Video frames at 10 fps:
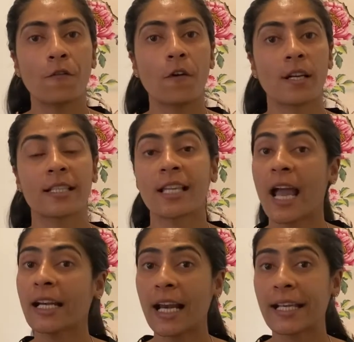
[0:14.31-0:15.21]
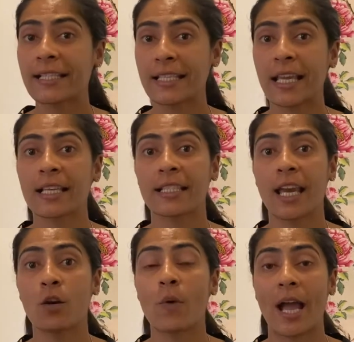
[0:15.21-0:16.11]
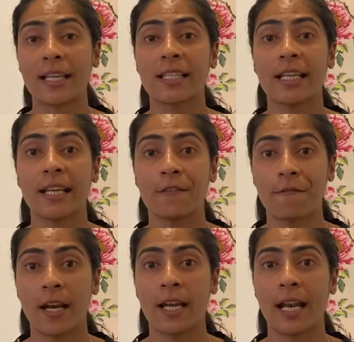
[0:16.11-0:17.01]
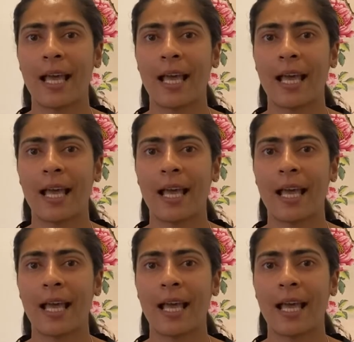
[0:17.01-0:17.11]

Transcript: for a side like CSK to actually defend it.